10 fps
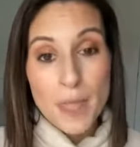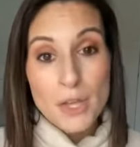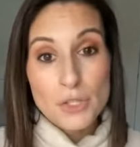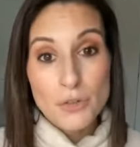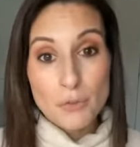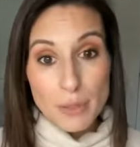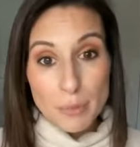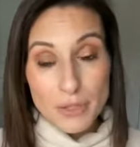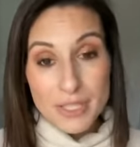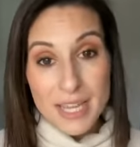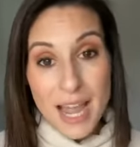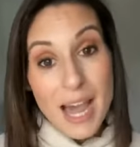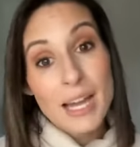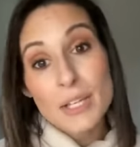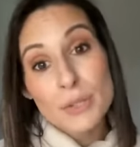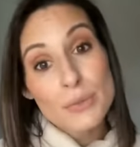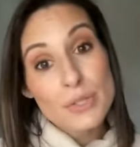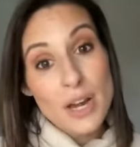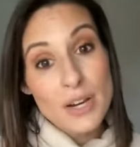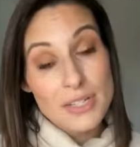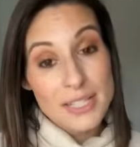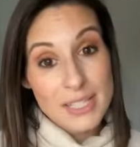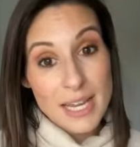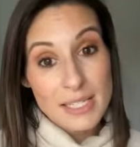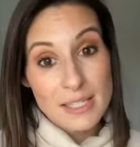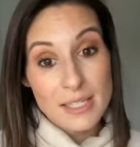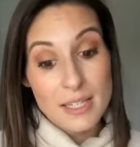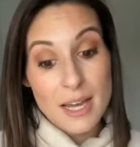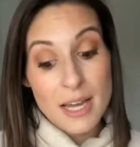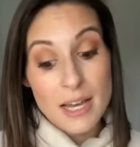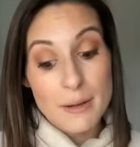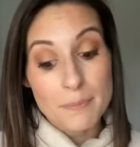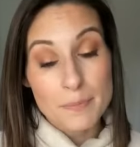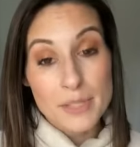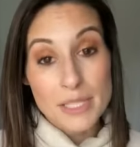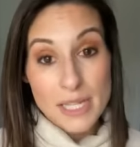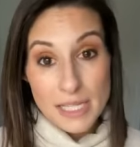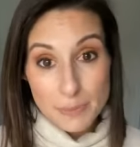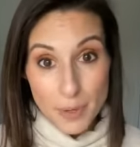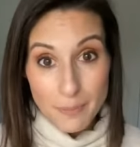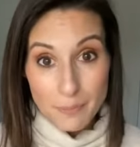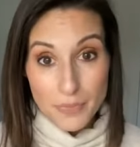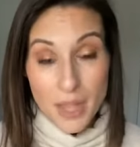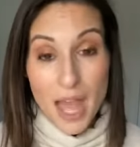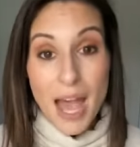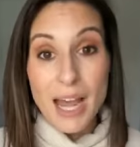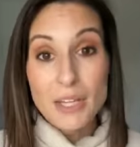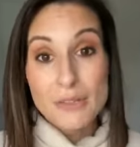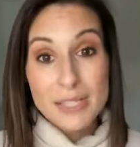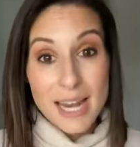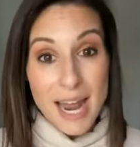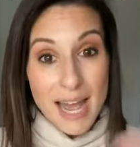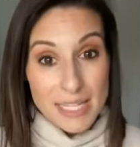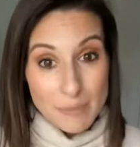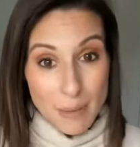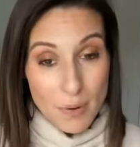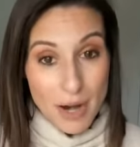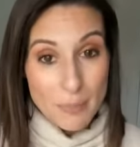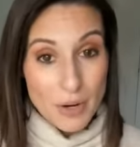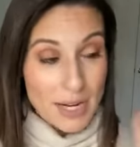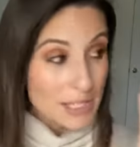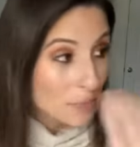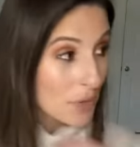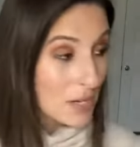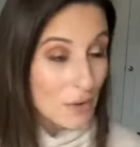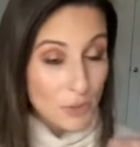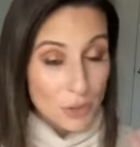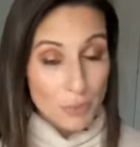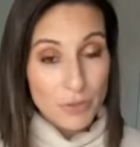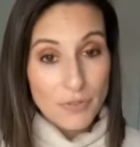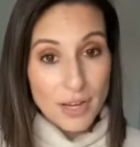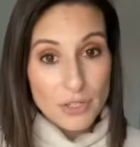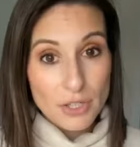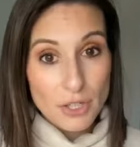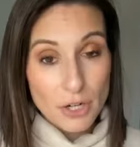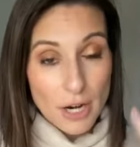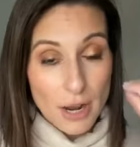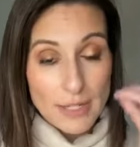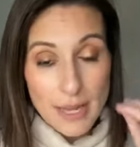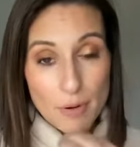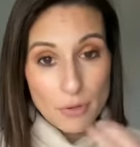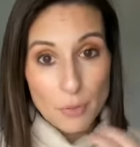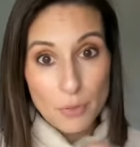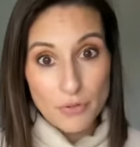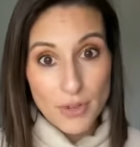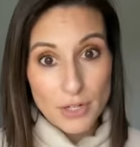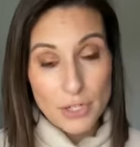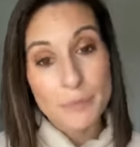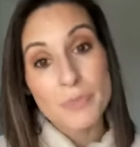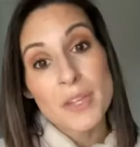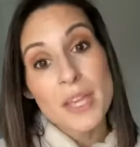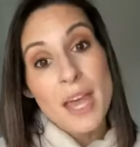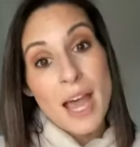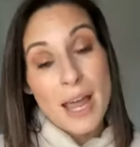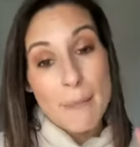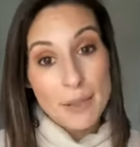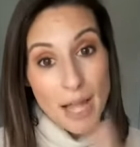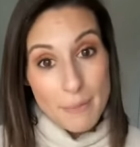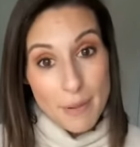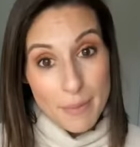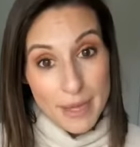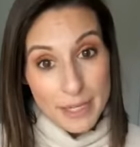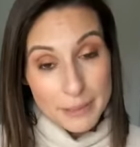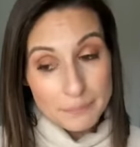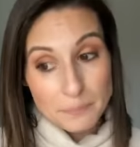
So for me personally, I use our Seint um, Stay Spray. I use it as my primer. I spray it on with a perfector, or I dab it on with a perfector. I apply my makeup.